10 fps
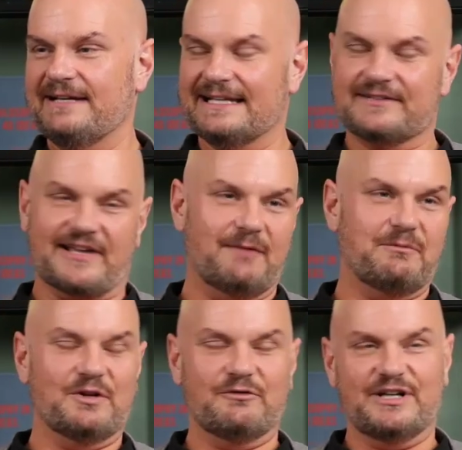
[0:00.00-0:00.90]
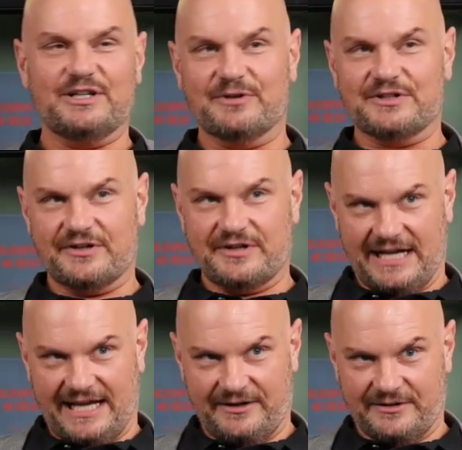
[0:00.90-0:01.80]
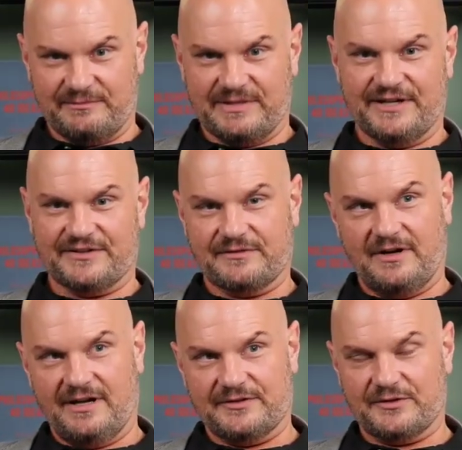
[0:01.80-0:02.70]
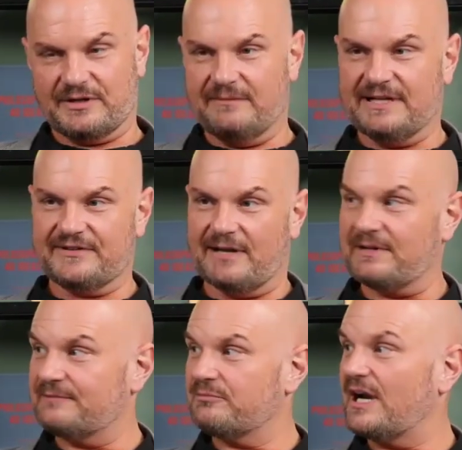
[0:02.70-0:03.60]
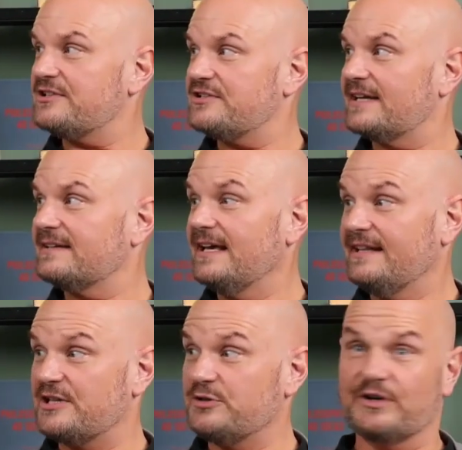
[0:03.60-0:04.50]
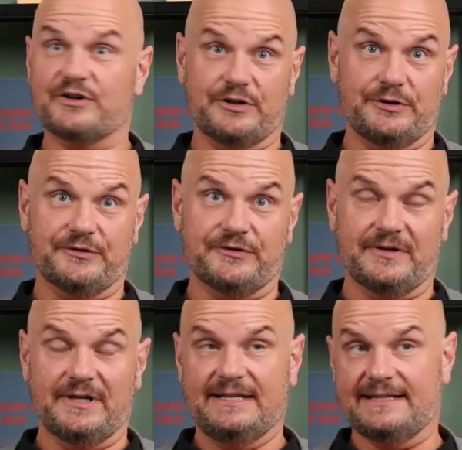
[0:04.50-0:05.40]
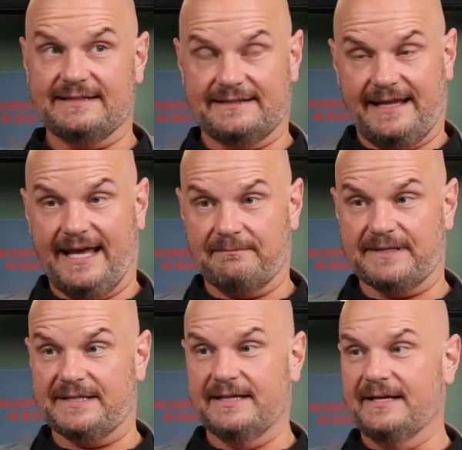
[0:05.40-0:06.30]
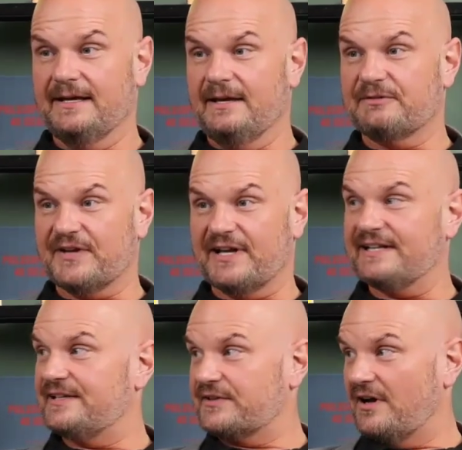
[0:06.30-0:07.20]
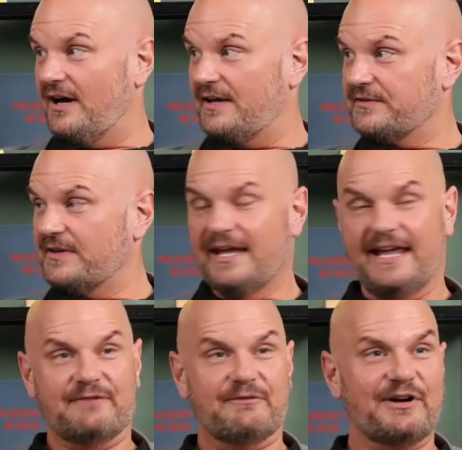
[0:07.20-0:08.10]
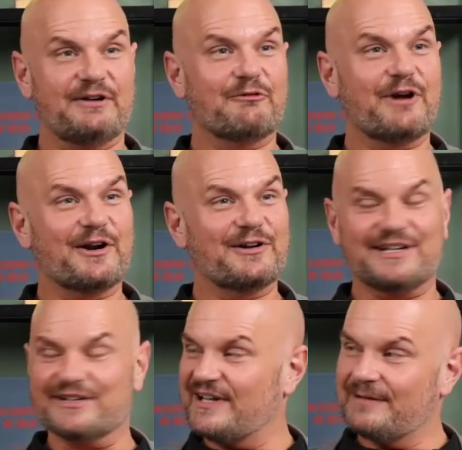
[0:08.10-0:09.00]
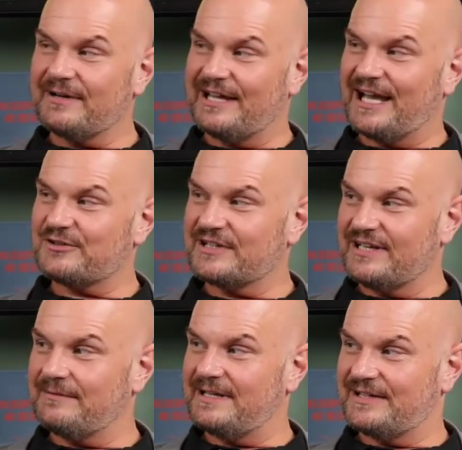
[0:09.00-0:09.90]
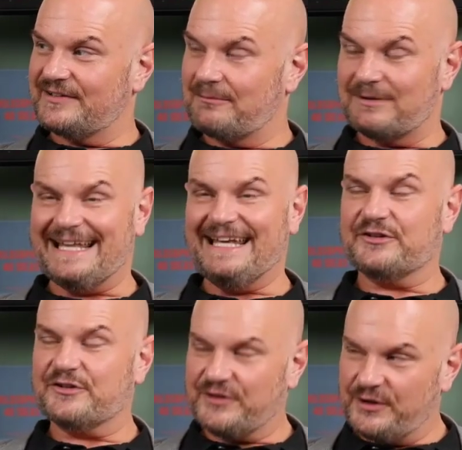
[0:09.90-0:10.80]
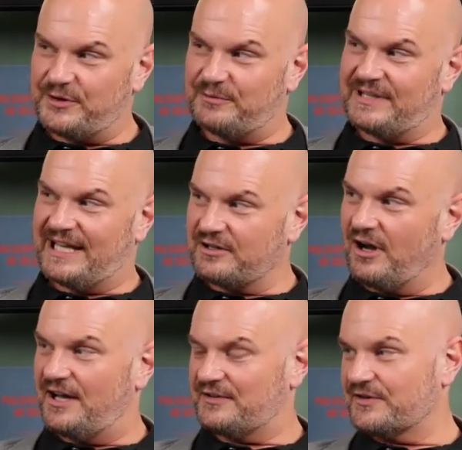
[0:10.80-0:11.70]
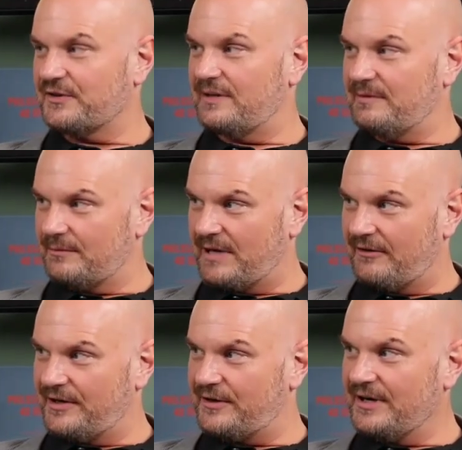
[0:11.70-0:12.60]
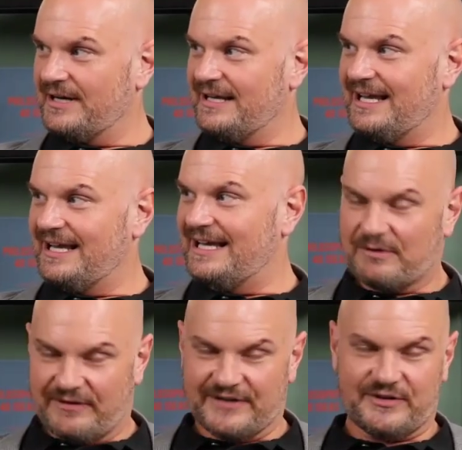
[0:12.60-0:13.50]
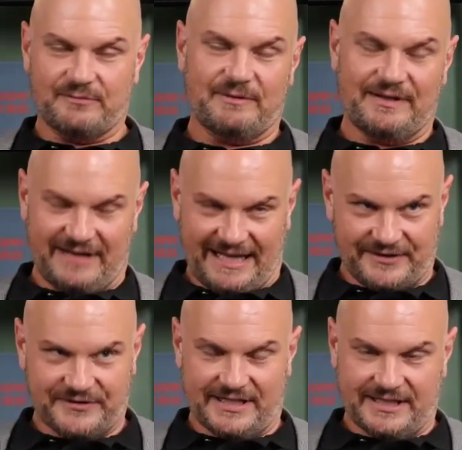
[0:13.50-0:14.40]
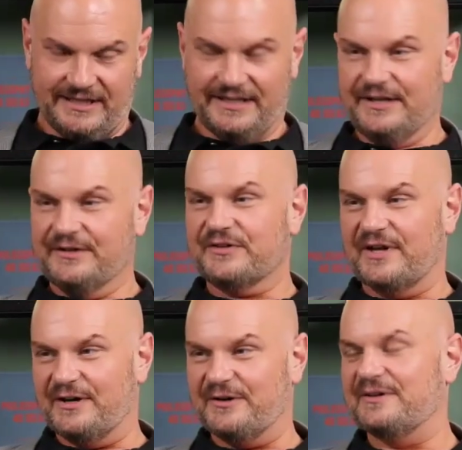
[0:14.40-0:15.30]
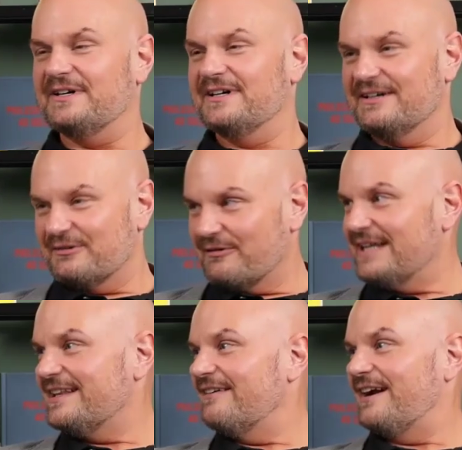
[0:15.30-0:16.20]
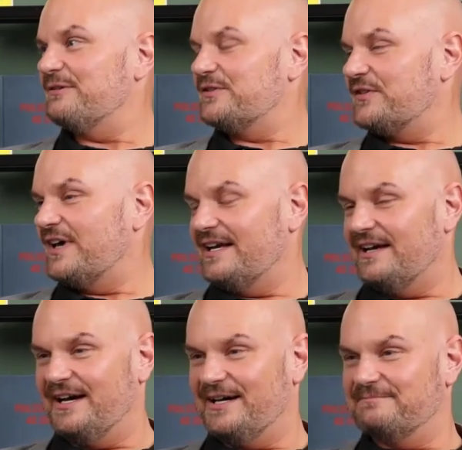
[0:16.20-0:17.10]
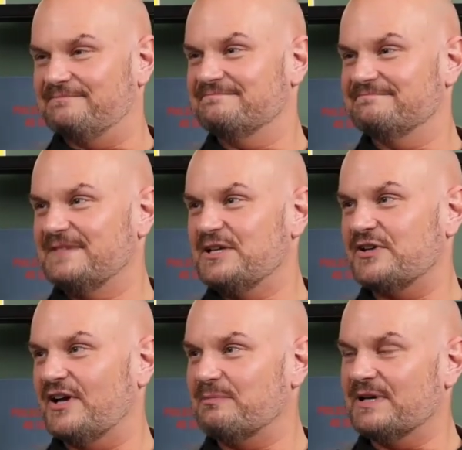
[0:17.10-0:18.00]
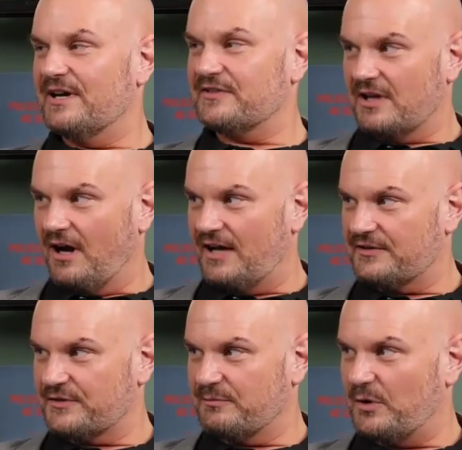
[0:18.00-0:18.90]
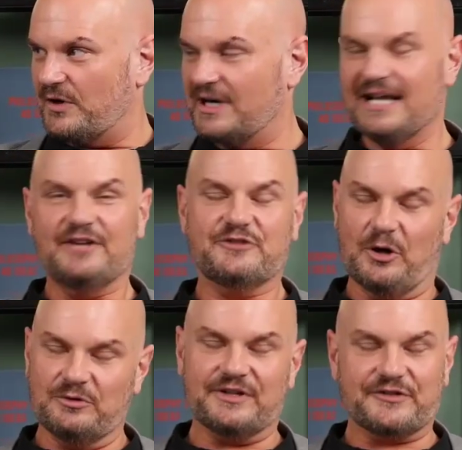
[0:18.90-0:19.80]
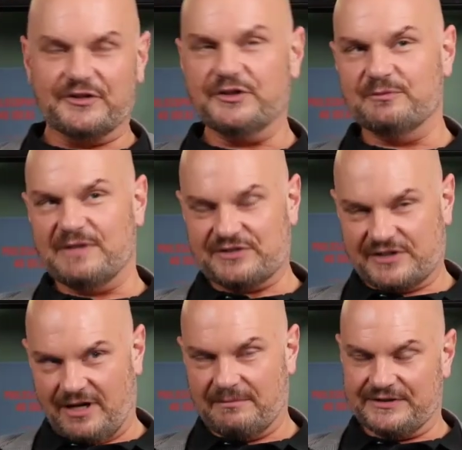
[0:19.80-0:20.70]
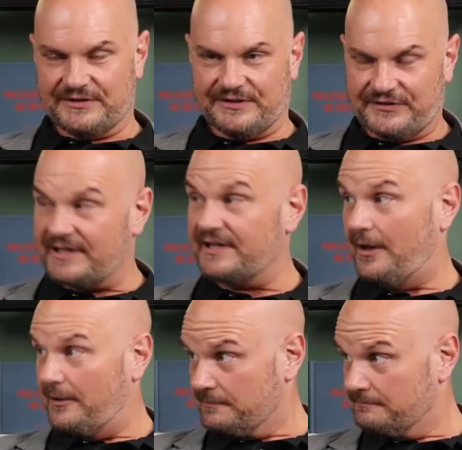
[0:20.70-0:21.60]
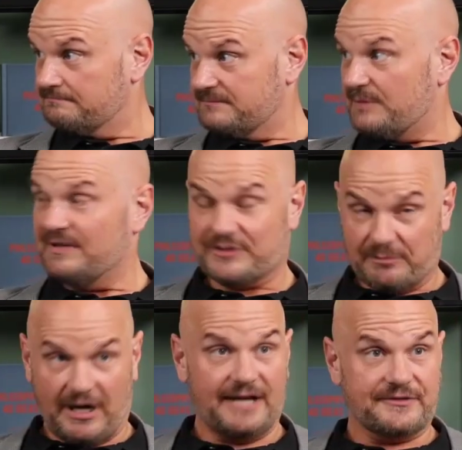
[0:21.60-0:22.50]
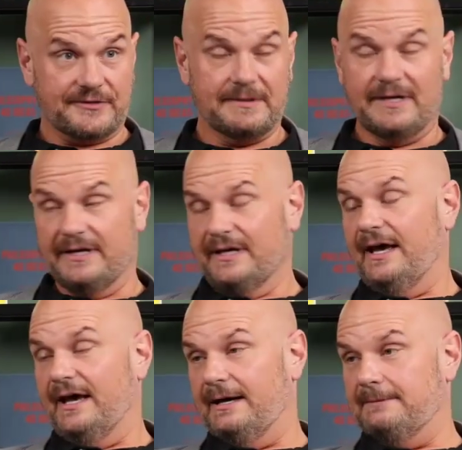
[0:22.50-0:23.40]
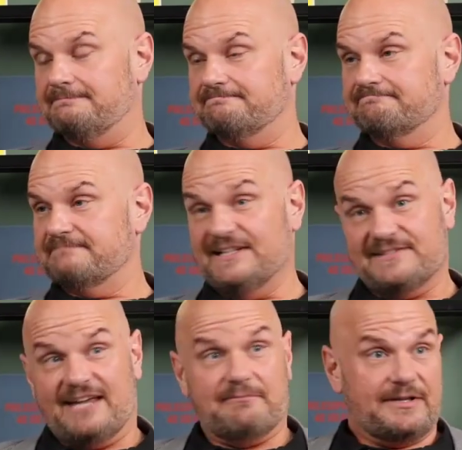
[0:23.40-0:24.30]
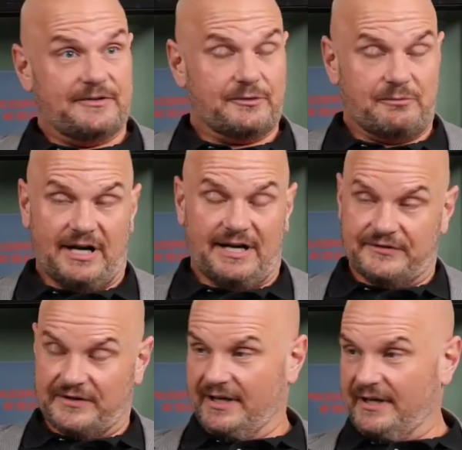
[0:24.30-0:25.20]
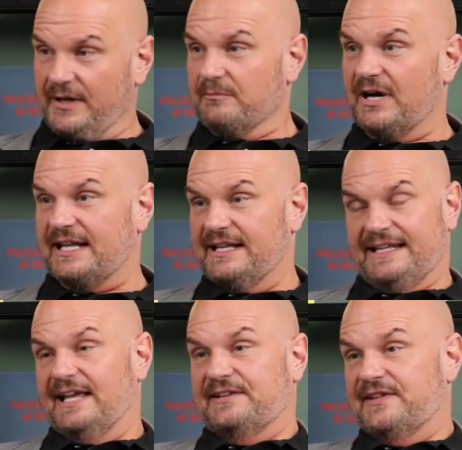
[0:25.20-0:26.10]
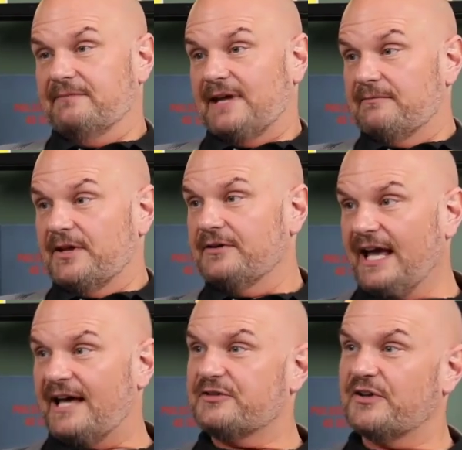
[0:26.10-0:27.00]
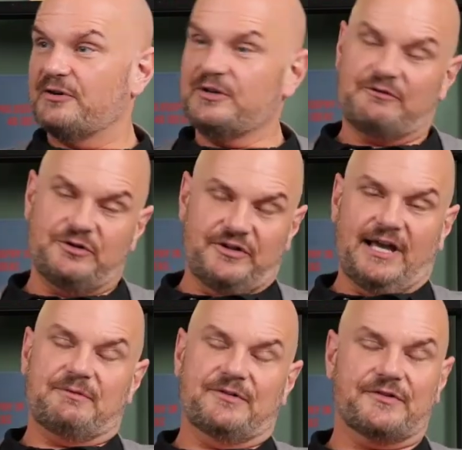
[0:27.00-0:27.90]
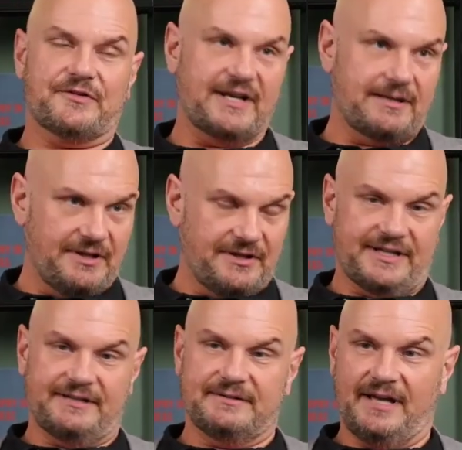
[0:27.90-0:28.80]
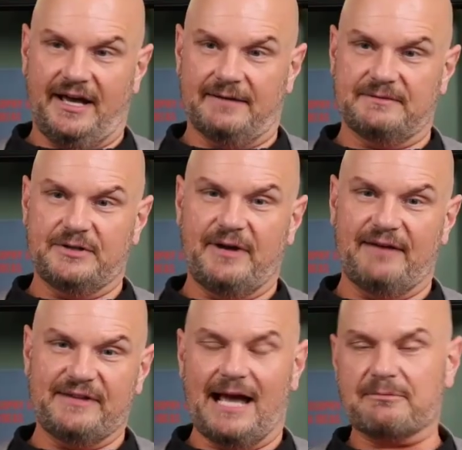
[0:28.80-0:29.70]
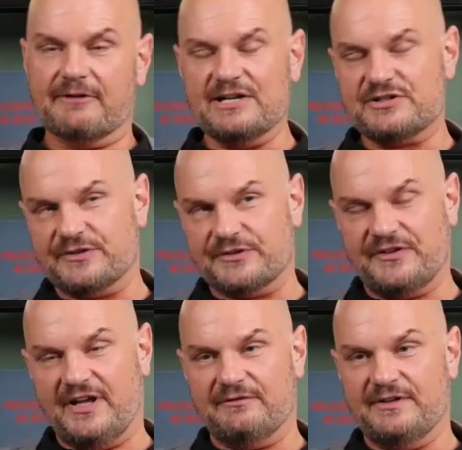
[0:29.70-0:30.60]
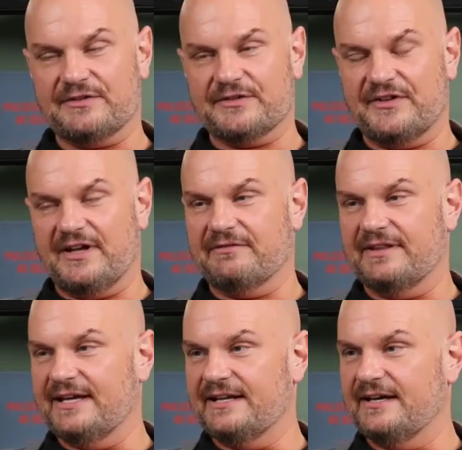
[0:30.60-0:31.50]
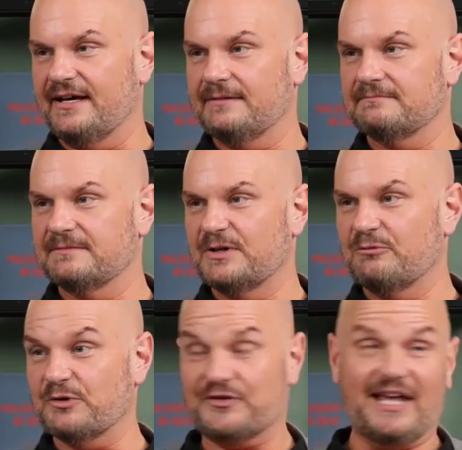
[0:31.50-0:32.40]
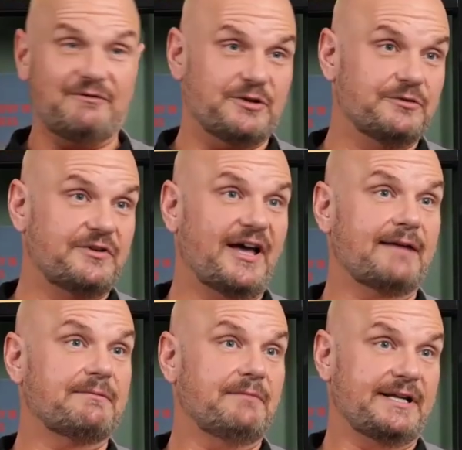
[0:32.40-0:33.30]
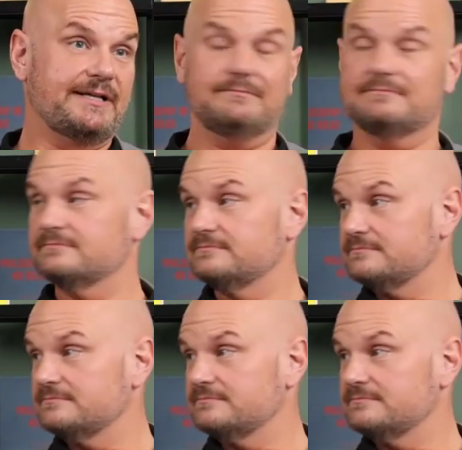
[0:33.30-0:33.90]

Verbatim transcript: give me an example of when you were turned down because of cost, or give me an example of a project that you introduced that didn't happen, cited as cost. And very rarely does anybody actually give me an example. They assume that cost is going to be the barrier, and that prevents them from even asking. So right there, I would say, um, just because it costs more, don't assume that your company is going to say no. Mm-hmm. You'd be surprised. Um, at least I've been surprised. But at the, at the, same time, though, yeah, so you have two types of sustainability. Um, you have the operational stuff, you have the stuff that um, will save you time and money,